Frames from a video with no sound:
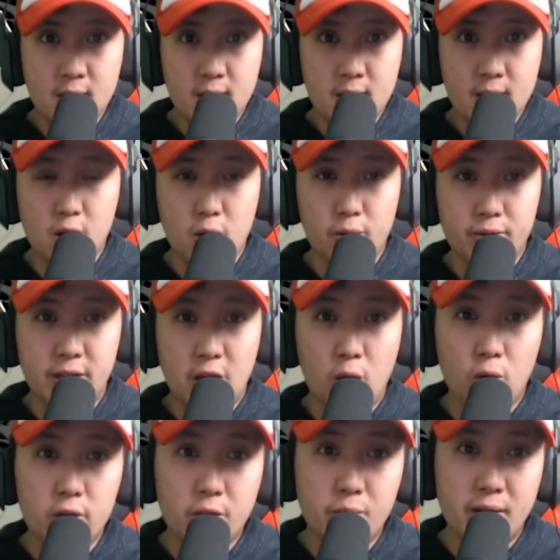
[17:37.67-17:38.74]
So the
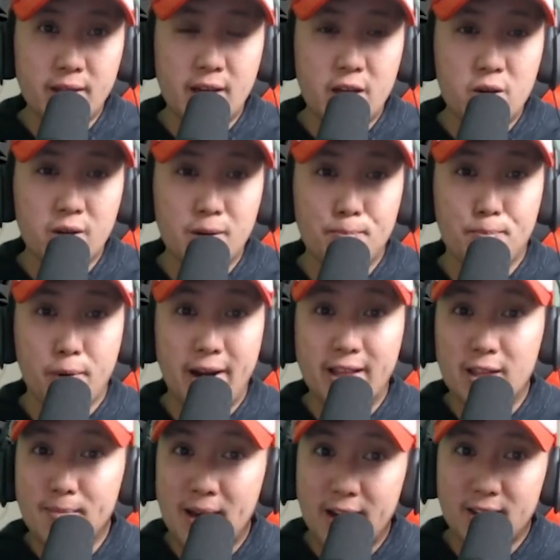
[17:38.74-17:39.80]
only way that you could
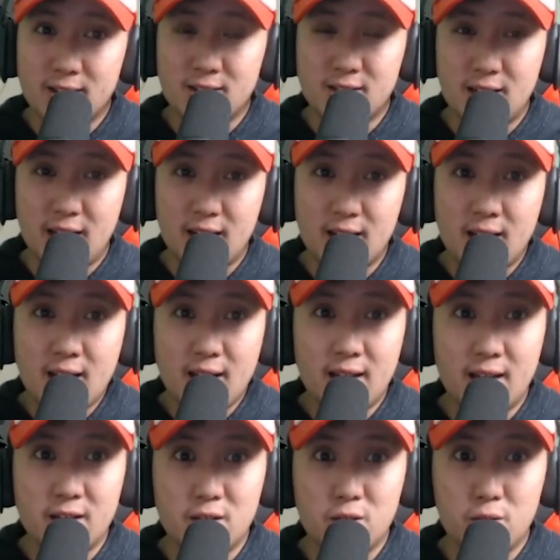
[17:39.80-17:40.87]
break them out of this state
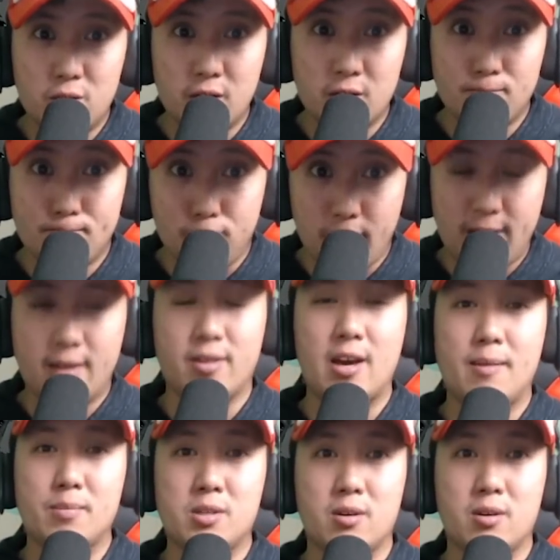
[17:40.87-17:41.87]
is to just break them.